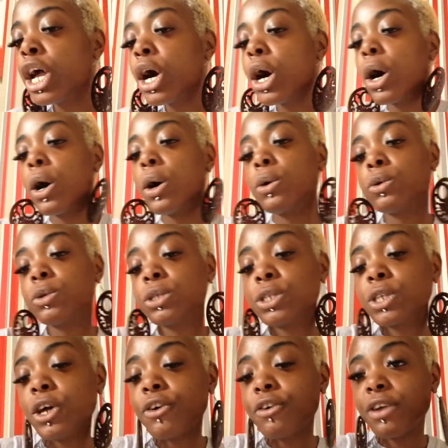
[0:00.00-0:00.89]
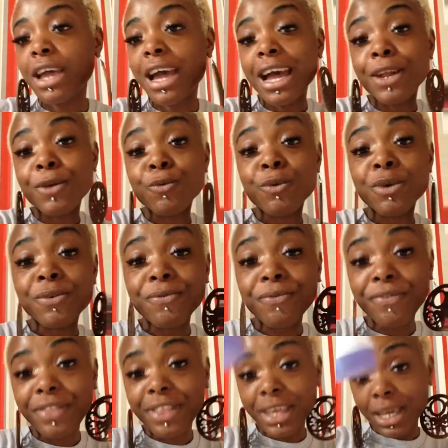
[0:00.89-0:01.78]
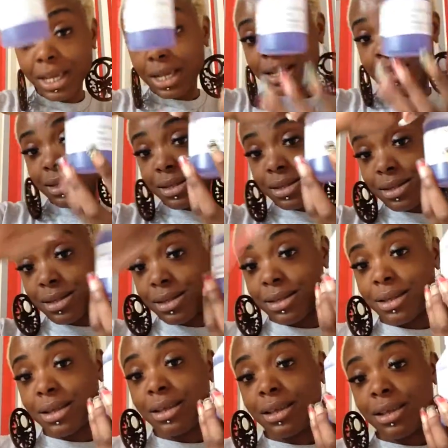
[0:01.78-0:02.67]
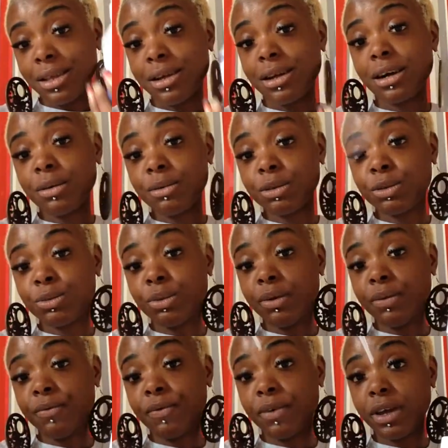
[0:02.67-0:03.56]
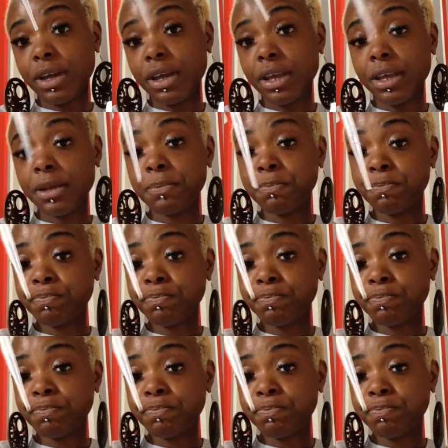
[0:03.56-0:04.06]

Oh, sorry, and with this, it comes with a